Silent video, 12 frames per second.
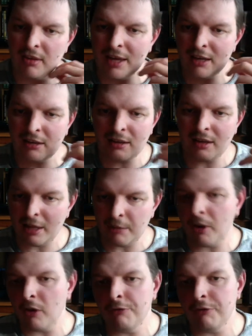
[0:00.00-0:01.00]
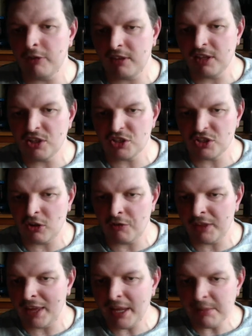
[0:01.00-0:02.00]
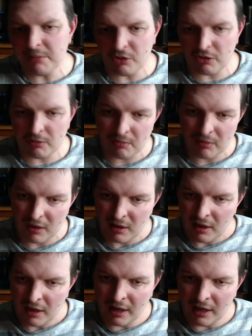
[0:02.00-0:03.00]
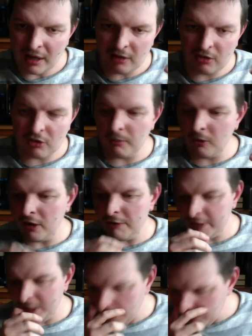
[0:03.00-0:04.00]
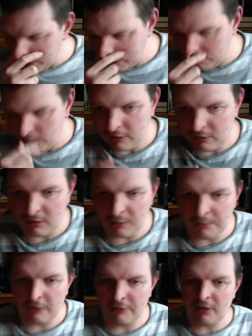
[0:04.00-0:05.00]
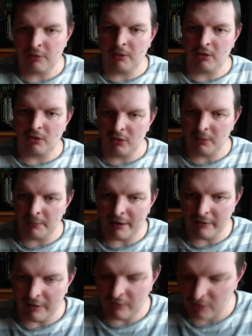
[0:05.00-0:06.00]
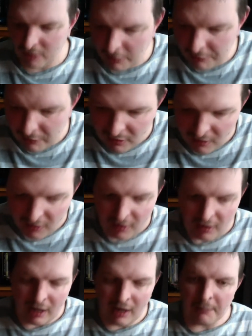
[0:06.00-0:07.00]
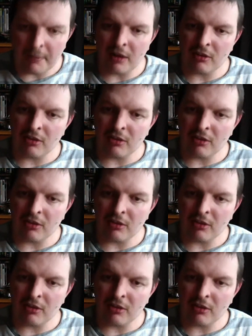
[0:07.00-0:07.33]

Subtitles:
add my own footage of the games to my video, as well as like put things music on the background and stuff. But